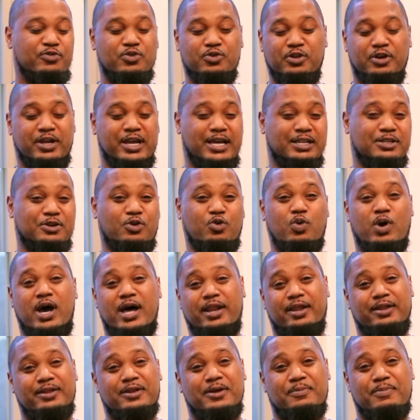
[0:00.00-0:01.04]
you look at the
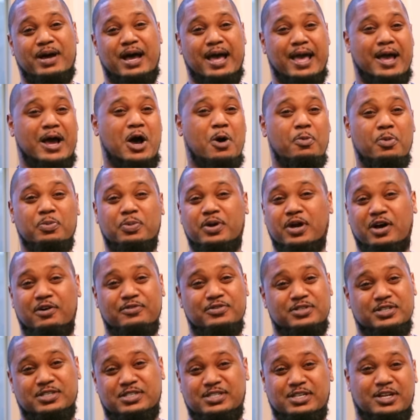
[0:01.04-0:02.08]
quality of my album
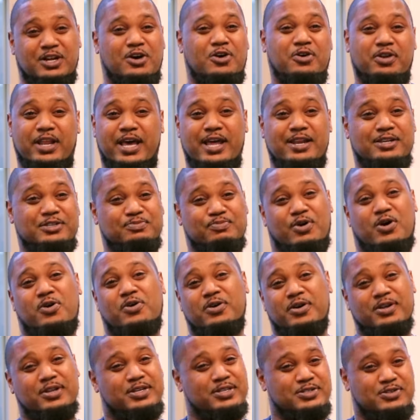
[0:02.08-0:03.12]
covers and shit, all that is
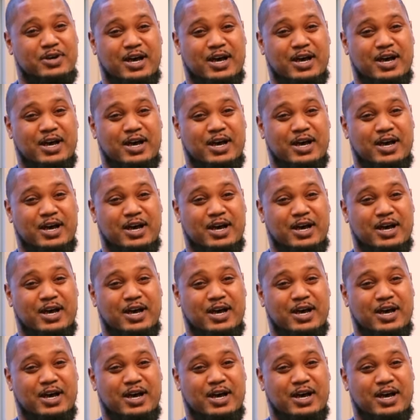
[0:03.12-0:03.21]
marketing.